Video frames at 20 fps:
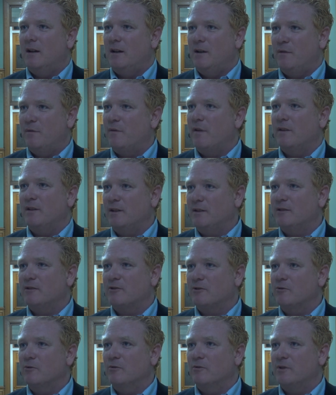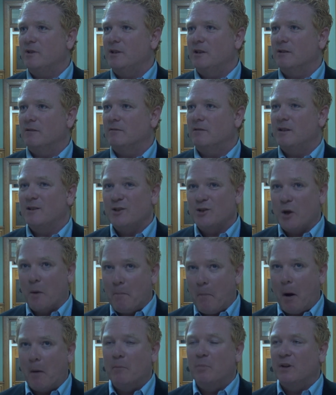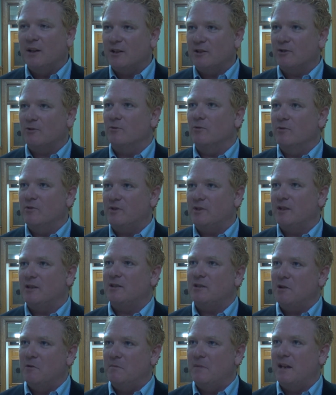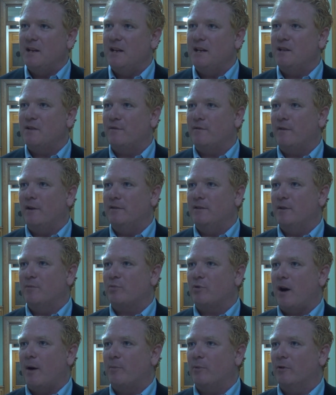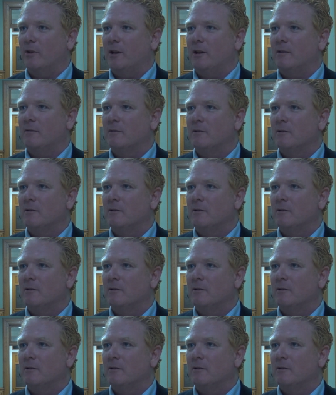in funding the schools here. This is a public school system. They need to fund it properly.